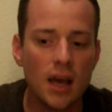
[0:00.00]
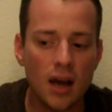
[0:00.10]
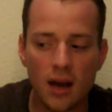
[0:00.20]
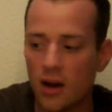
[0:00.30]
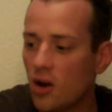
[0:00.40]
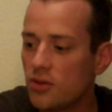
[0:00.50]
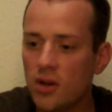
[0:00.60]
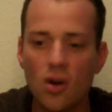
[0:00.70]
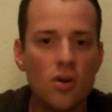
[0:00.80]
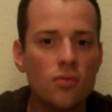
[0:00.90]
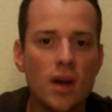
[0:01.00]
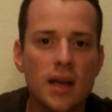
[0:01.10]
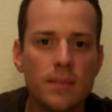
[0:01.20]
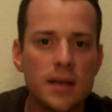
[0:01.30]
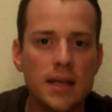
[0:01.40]
on their own
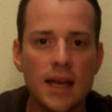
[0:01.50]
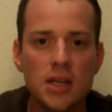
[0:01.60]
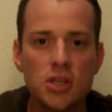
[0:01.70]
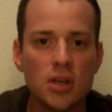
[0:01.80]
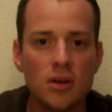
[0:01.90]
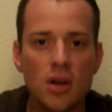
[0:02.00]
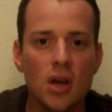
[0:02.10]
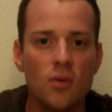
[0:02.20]
recommendation